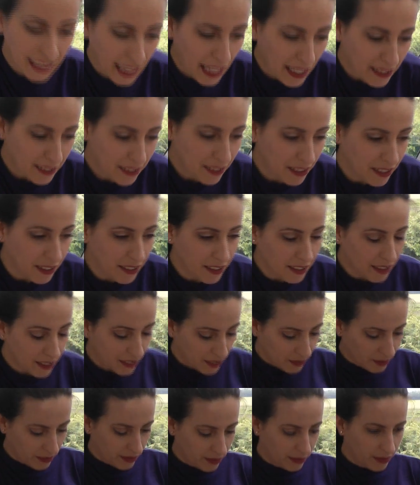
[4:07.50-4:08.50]
that
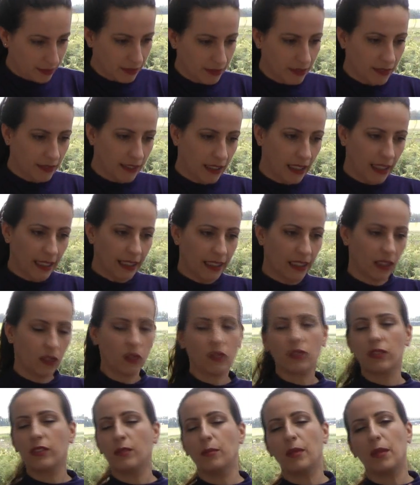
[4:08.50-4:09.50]
I
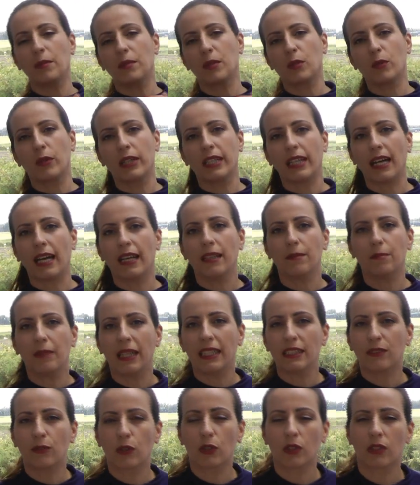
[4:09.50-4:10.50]
cannot remember when I
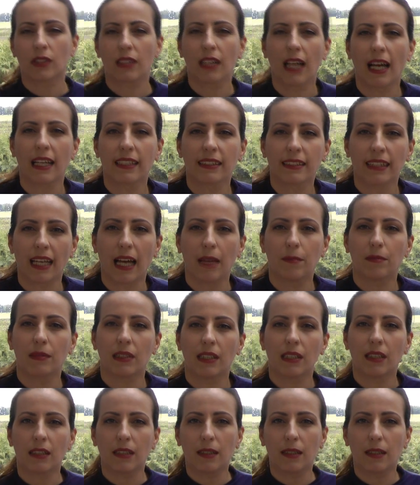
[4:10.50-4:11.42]
made for the last time